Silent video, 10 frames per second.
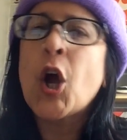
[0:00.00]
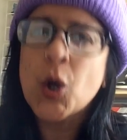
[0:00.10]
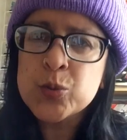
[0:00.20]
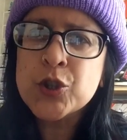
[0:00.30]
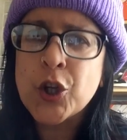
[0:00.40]

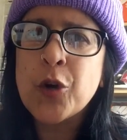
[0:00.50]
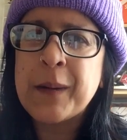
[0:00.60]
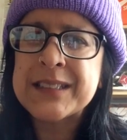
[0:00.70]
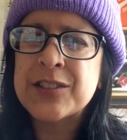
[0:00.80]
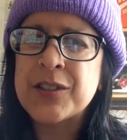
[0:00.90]
Oh, to go
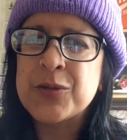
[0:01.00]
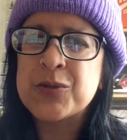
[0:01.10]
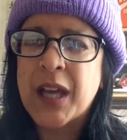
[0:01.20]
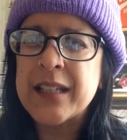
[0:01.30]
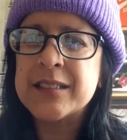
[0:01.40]
back to those
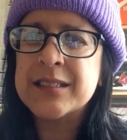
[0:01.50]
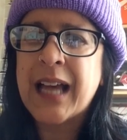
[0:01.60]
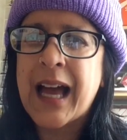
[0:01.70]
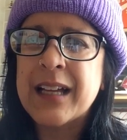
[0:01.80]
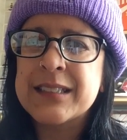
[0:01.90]
days,
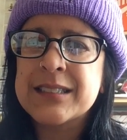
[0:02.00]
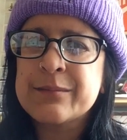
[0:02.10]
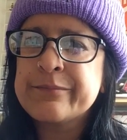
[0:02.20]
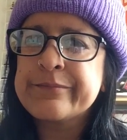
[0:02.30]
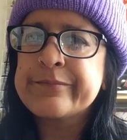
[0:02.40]
guys.
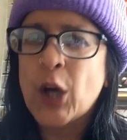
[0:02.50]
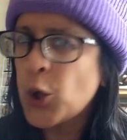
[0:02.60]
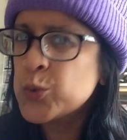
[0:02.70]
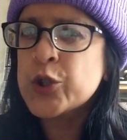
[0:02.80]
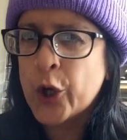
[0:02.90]

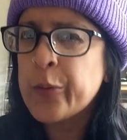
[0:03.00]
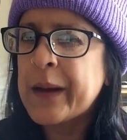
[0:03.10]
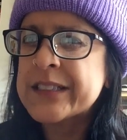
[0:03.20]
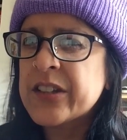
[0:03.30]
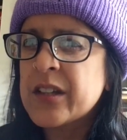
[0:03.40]
Oh, to go
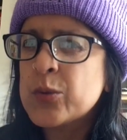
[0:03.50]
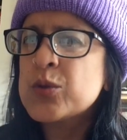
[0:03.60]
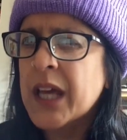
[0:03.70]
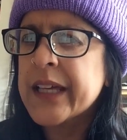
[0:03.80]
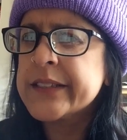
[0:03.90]
back to those
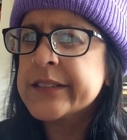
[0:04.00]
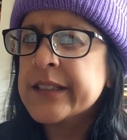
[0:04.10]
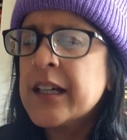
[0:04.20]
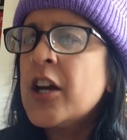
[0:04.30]
days.